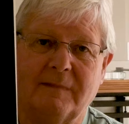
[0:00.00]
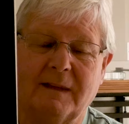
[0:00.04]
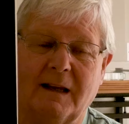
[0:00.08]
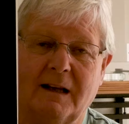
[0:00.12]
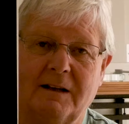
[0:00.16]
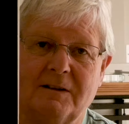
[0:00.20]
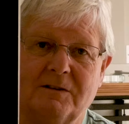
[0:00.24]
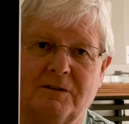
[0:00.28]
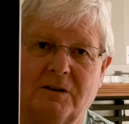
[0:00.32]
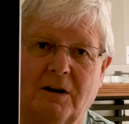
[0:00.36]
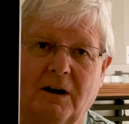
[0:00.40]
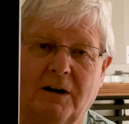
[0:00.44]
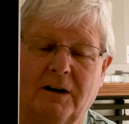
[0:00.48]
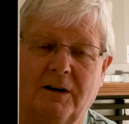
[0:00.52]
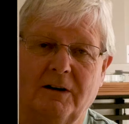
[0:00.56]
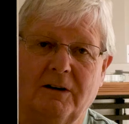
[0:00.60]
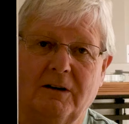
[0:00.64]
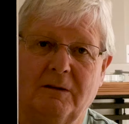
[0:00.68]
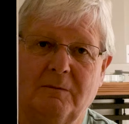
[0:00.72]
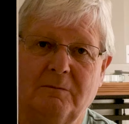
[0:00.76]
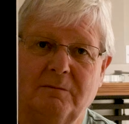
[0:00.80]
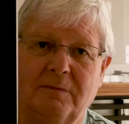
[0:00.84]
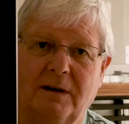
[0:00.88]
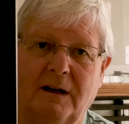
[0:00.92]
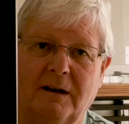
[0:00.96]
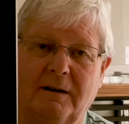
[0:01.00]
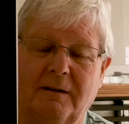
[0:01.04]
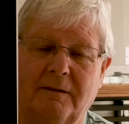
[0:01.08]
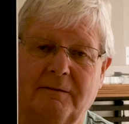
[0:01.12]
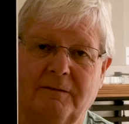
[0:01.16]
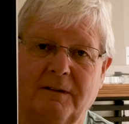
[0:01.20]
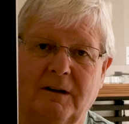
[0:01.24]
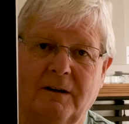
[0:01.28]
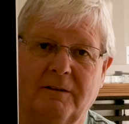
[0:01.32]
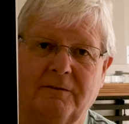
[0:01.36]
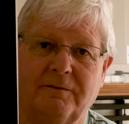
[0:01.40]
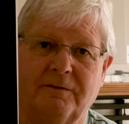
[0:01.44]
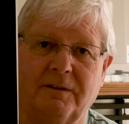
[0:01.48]
has got a number
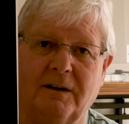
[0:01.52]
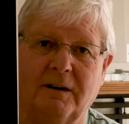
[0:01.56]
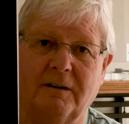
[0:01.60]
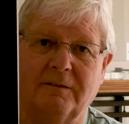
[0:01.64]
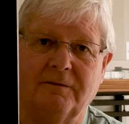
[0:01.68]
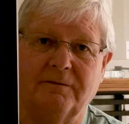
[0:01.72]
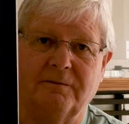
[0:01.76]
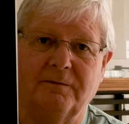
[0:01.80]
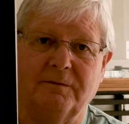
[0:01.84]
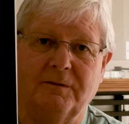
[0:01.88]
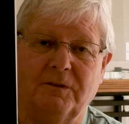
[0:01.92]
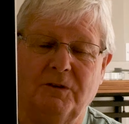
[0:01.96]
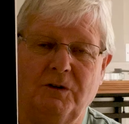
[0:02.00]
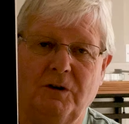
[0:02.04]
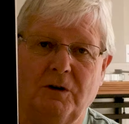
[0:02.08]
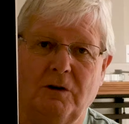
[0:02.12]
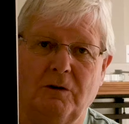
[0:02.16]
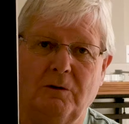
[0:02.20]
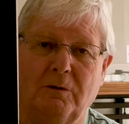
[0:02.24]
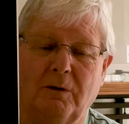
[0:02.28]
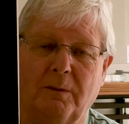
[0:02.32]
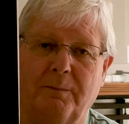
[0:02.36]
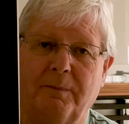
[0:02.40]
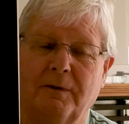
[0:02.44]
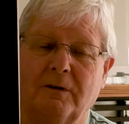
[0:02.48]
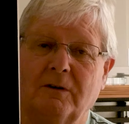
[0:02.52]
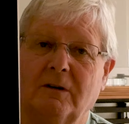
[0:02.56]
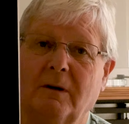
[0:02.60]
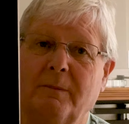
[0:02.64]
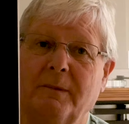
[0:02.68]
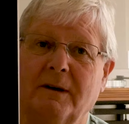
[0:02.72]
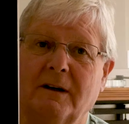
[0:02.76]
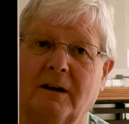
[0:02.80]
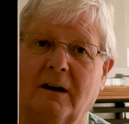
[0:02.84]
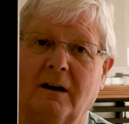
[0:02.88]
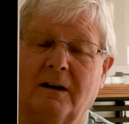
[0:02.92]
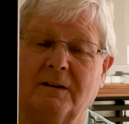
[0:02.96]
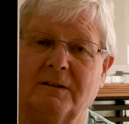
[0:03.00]
of new
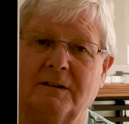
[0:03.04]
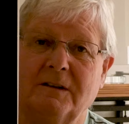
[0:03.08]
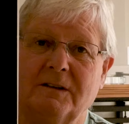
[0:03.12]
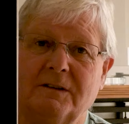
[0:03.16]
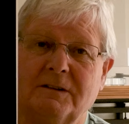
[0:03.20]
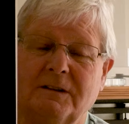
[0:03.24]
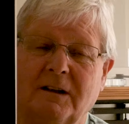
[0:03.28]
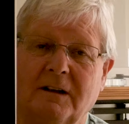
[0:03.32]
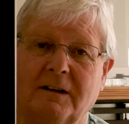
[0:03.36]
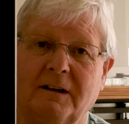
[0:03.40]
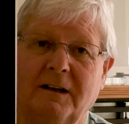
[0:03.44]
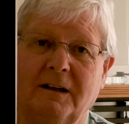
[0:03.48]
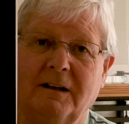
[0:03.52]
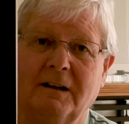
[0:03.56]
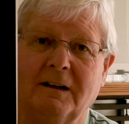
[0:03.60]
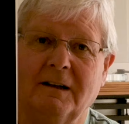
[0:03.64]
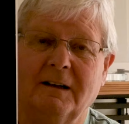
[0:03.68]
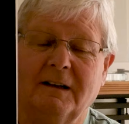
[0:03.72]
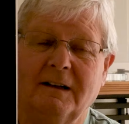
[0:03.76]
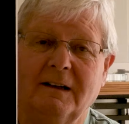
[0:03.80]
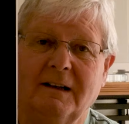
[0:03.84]
up-and-coming artists on it,